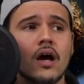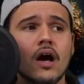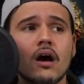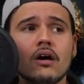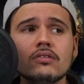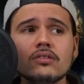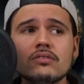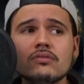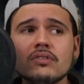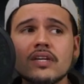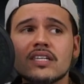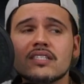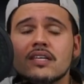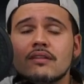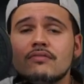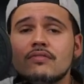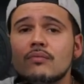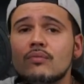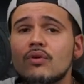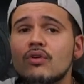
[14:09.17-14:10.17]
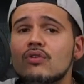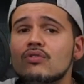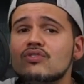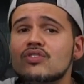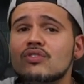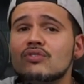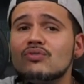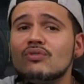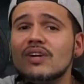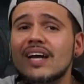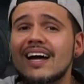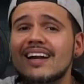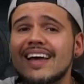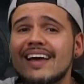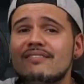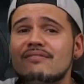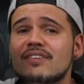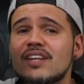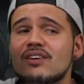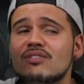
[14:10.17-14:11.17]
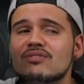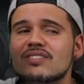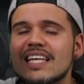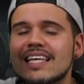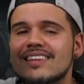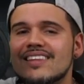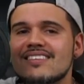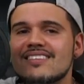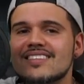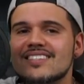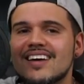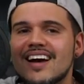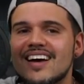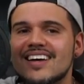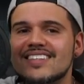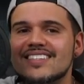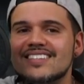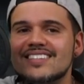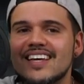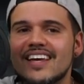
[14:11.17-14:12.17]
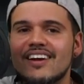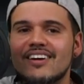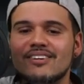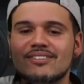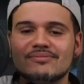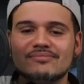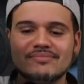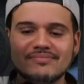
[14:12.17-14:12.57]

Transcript: Until next time, for more Rocio Dulcal and videos like these, guys, take care.